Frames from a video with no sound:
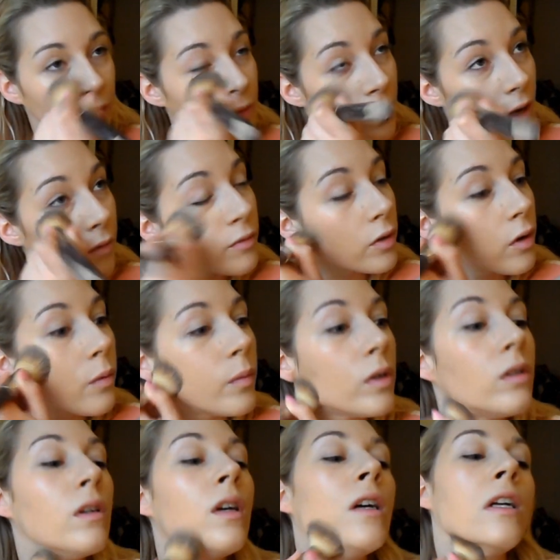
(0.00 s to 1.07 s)
but if you have
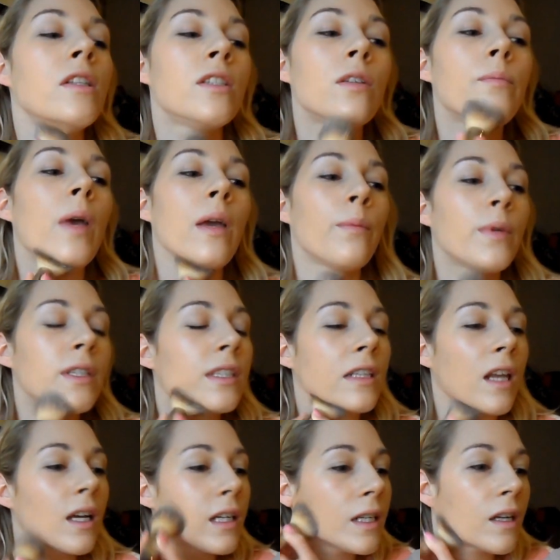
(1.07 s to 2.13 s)
normal to maybe
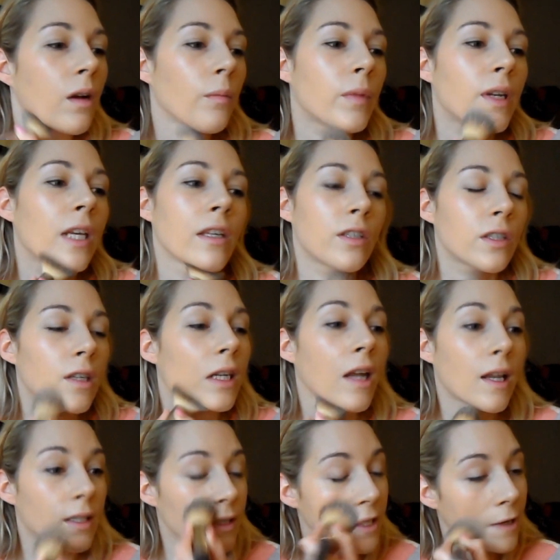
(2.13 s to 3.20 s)
slightly
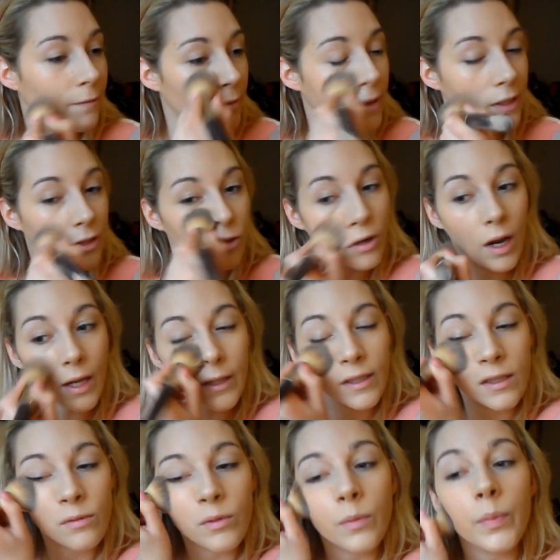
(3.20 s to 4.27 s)
combination and definitely dry,
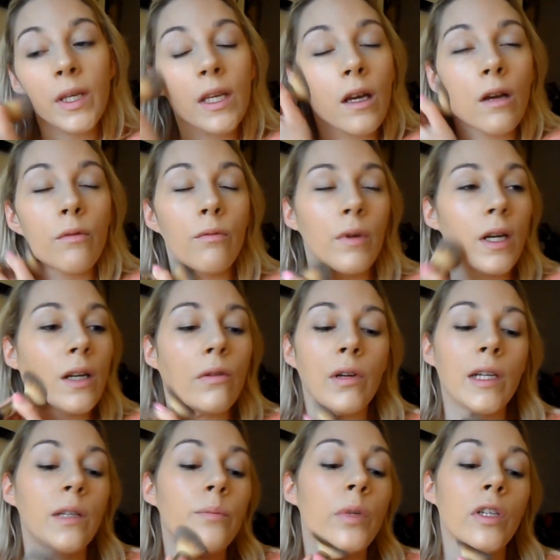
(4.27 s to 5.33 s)
this would be a
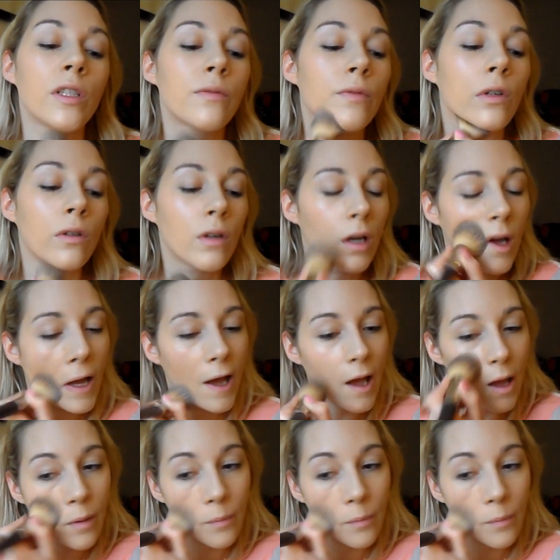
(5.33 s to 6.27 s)
really beautiful